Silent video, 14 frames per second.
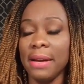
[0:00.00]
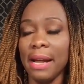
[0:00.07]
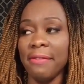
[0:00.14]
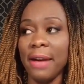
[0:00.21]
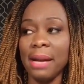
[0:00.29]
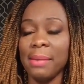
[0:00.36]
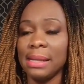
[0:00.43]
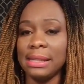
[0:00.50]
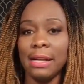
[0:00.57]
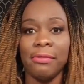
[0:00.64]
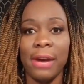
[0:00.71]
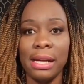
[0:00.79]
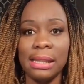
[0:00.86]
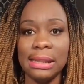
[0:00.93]
And I find
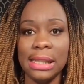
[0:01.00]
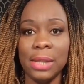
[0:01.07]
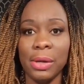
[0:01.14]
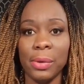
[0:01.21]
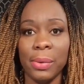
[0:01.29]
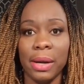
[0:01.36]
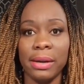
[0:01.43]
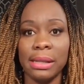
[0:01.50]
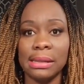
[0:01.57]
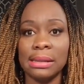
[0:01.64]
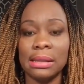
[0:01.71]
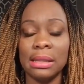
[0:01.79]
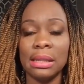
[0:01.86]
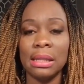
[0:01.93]
myself writing SQL
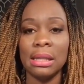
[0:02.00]
queries.